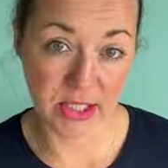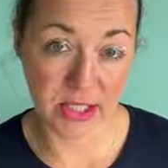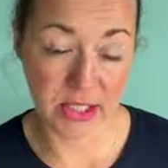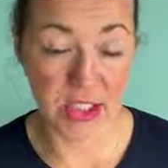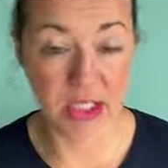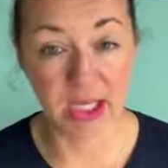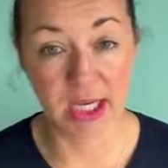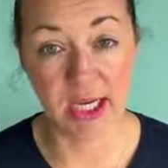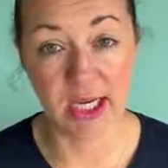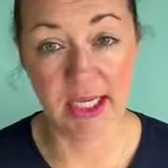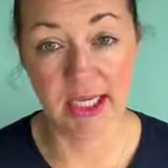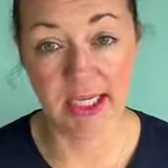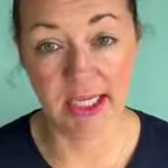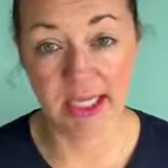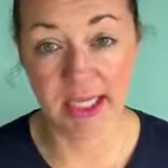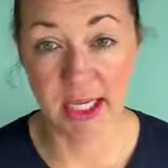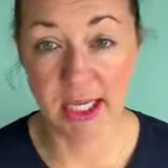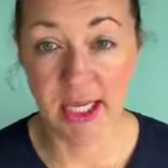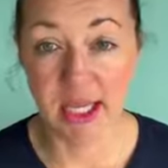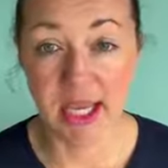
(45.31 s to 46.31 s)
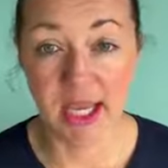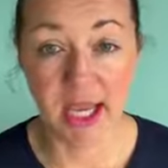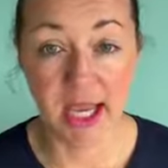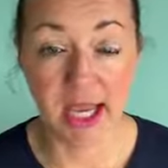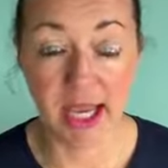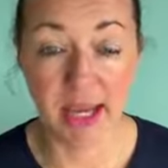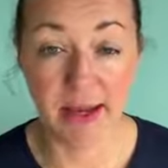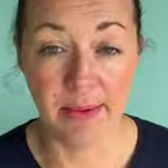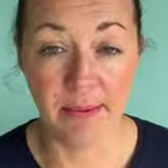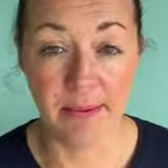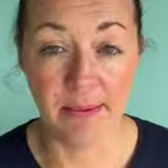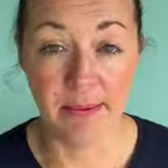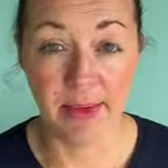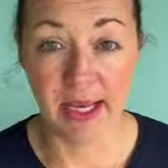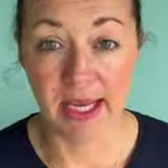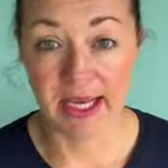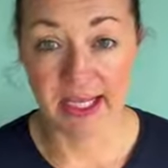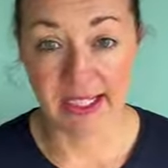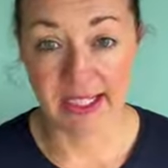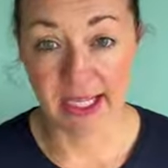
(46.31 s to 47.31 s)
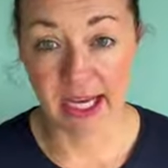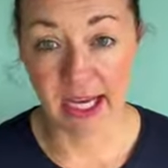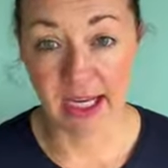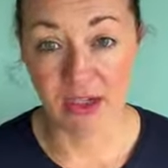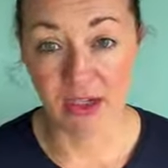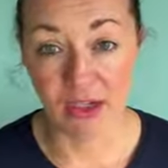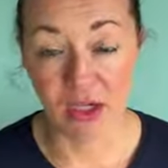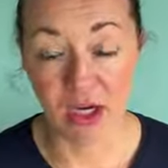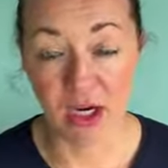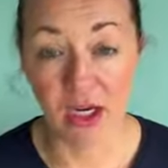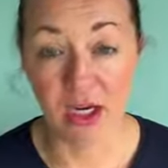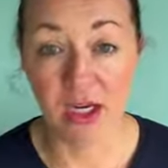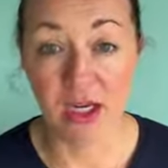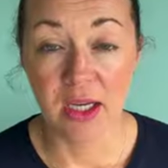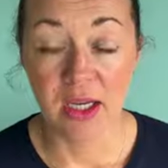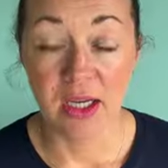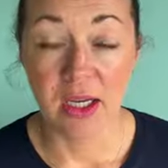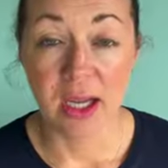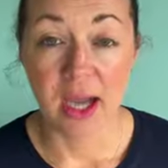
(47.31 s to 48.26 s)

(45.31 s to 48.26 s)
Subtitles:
dishes, etc.